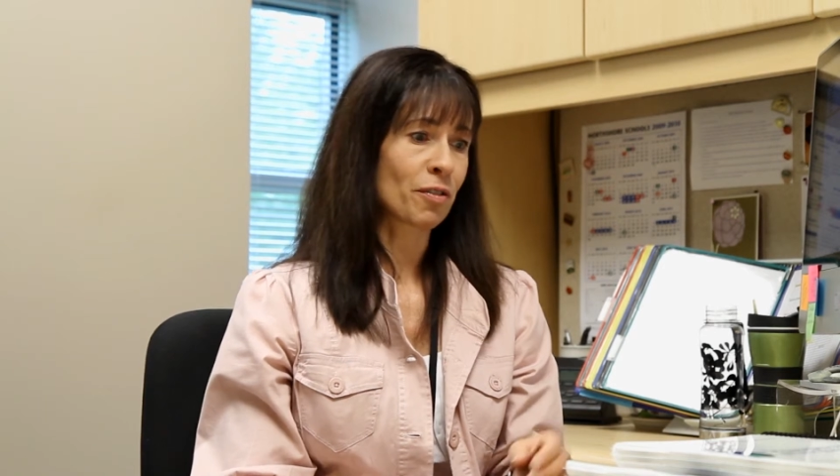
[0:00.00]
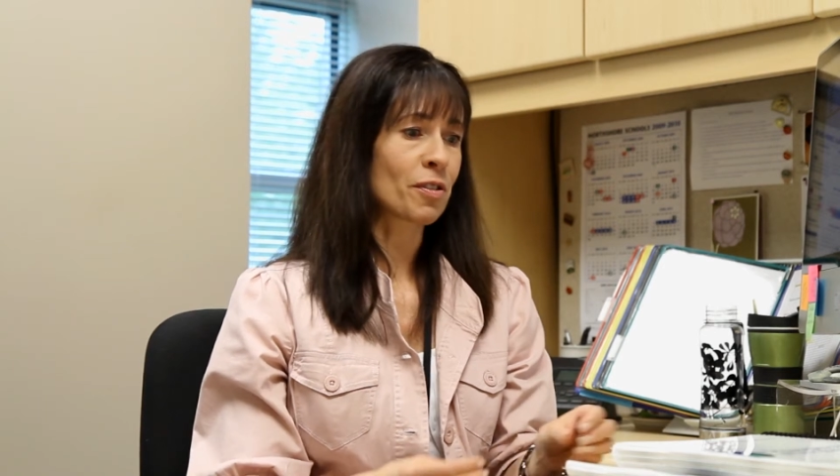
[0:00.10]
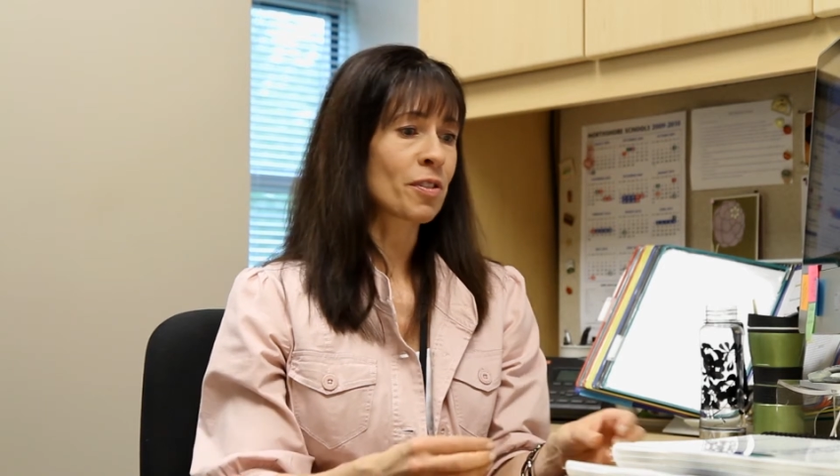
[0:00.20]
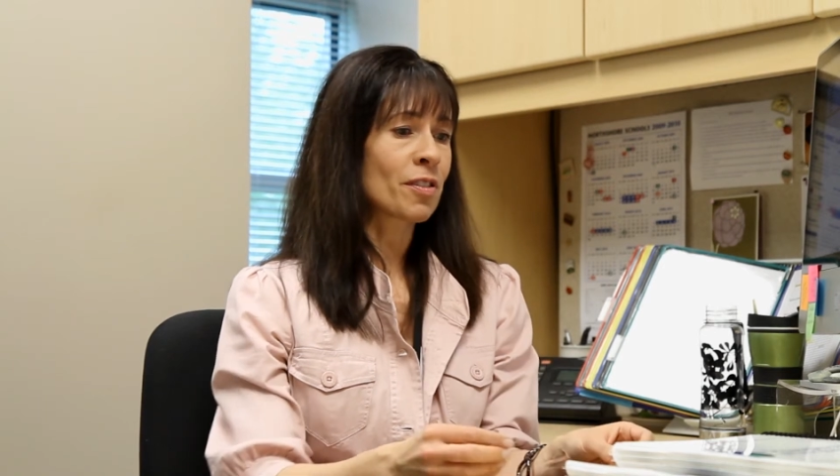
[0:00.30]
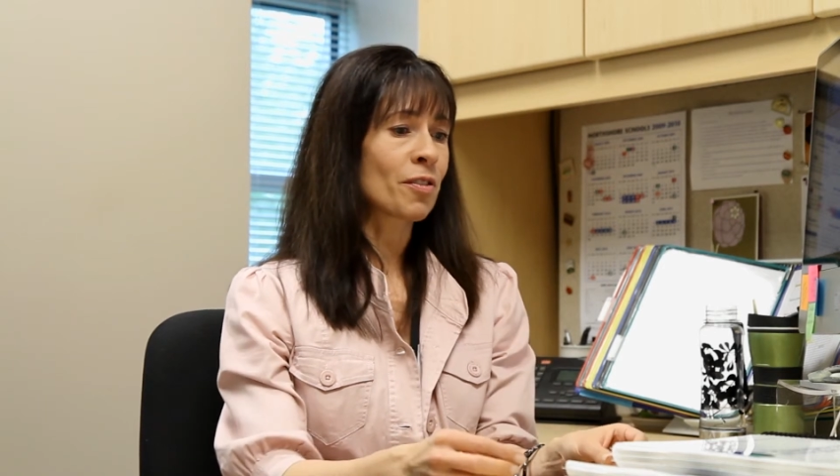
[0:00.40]

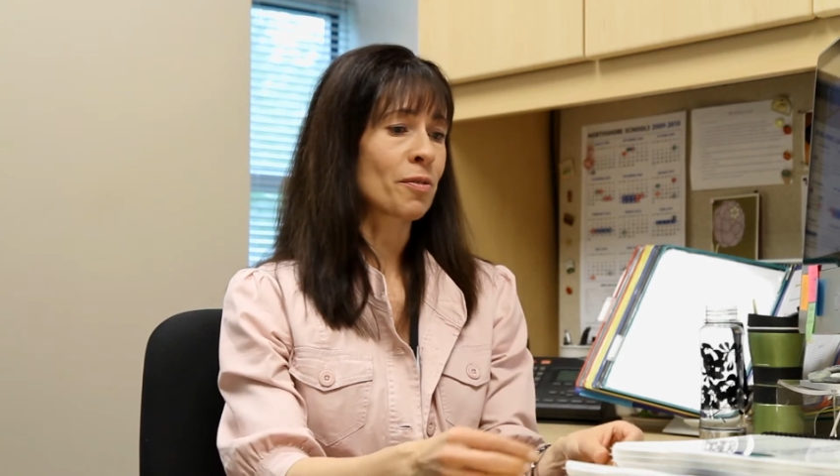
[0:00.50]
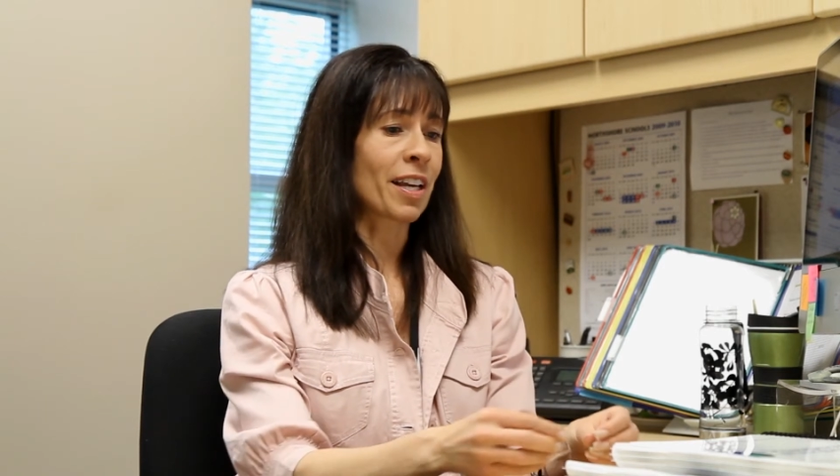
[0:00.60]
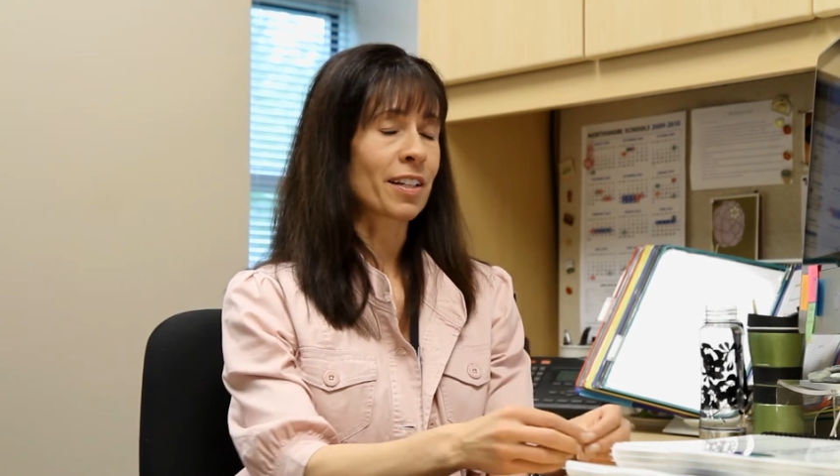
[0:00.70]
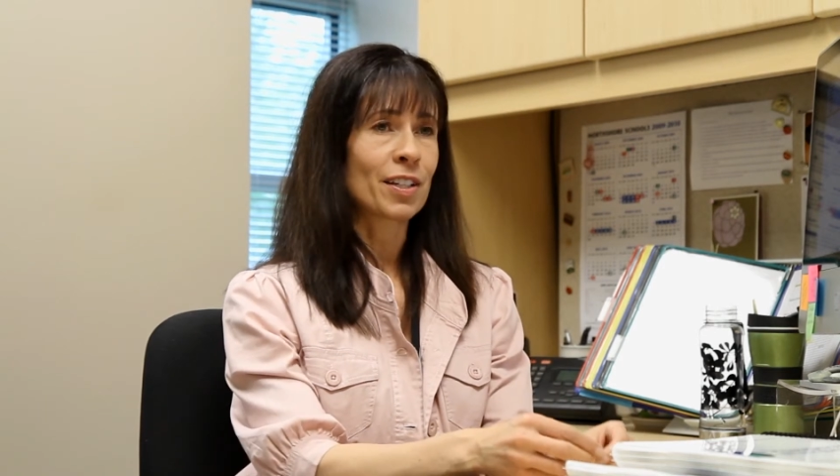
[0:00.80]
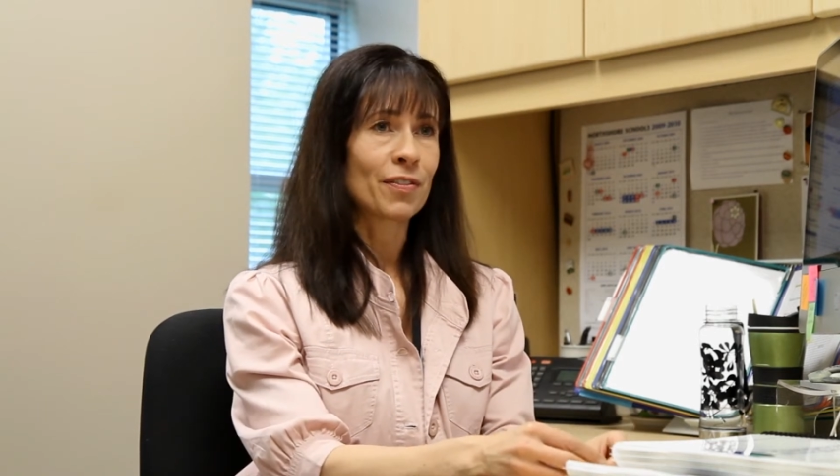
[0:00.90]

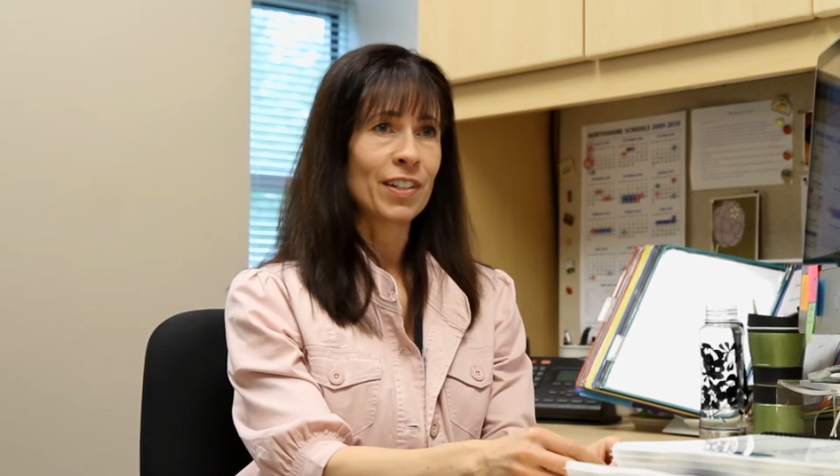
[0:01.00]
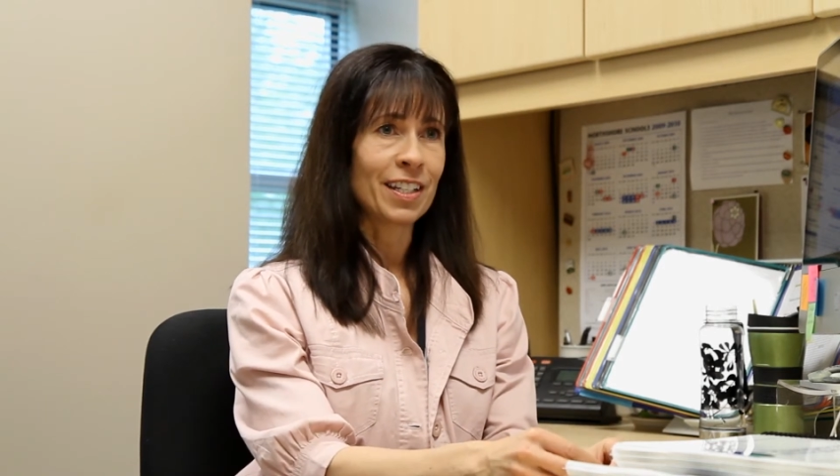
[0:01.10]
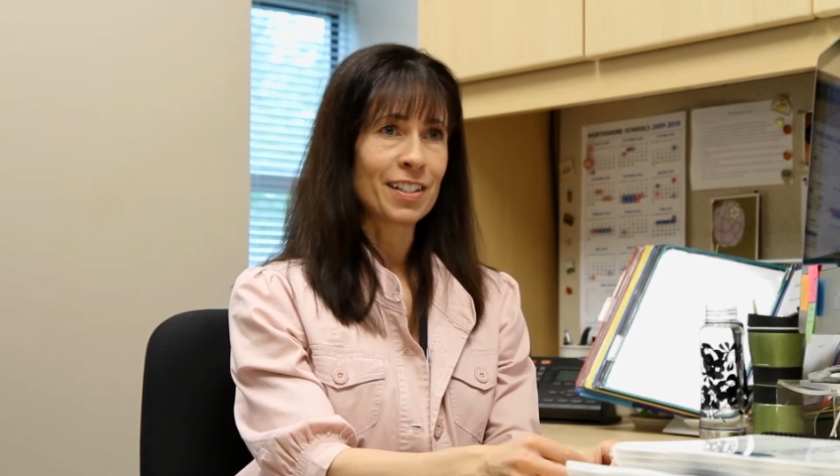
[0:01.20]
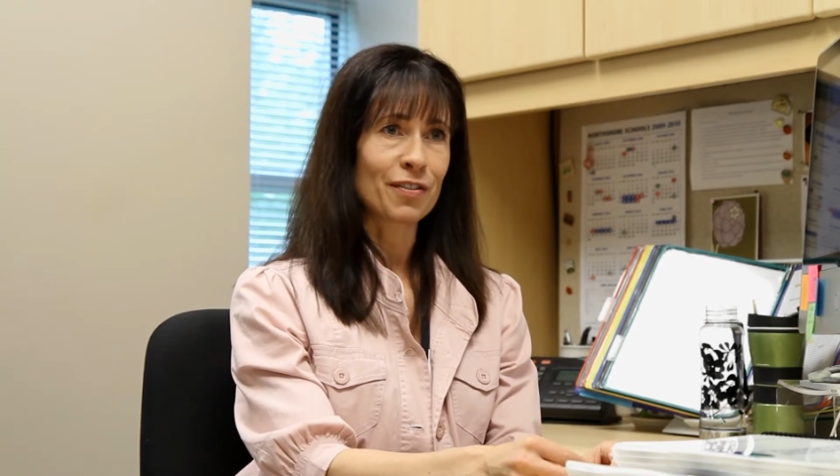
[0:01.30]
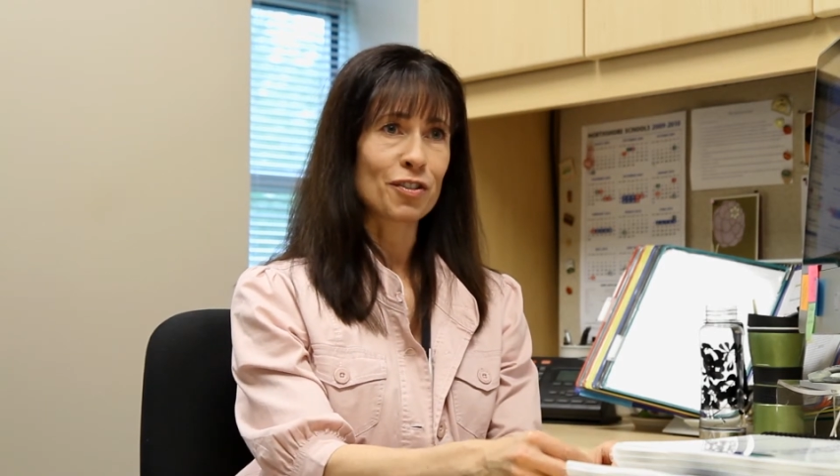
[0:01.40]
Those
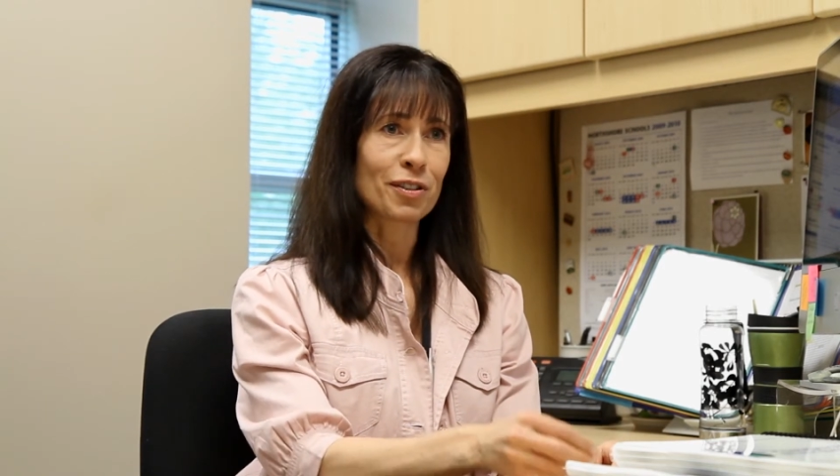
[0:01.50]
activities of